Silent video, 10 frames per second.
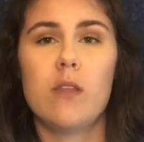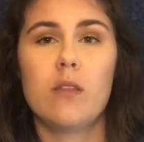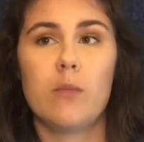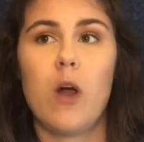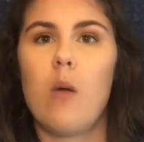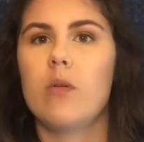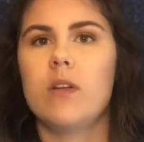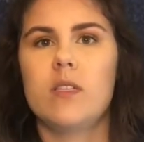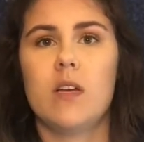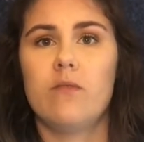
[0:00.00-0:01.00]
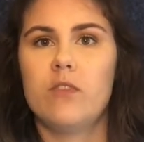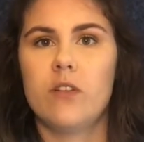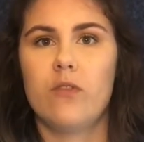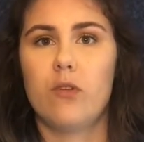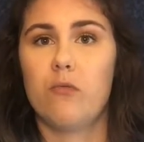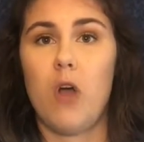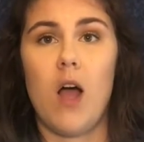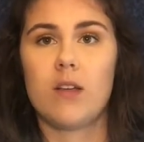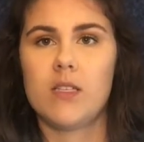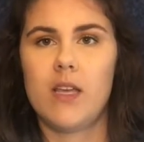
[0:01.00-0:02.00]
the properties of different
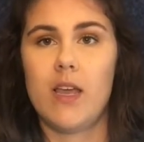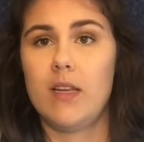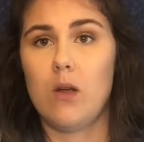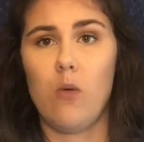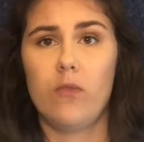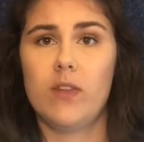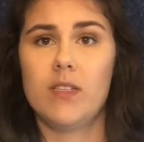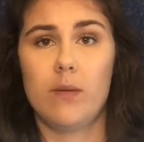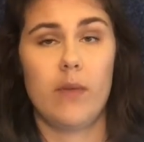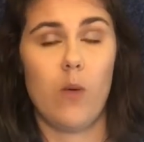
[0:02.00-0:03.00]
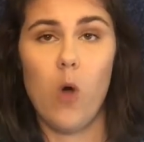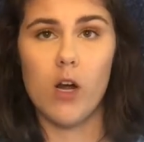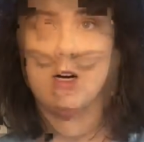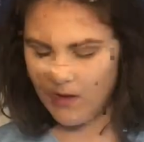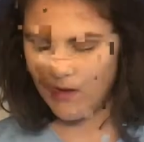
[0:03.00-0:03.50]
rocks and hopefully someday water.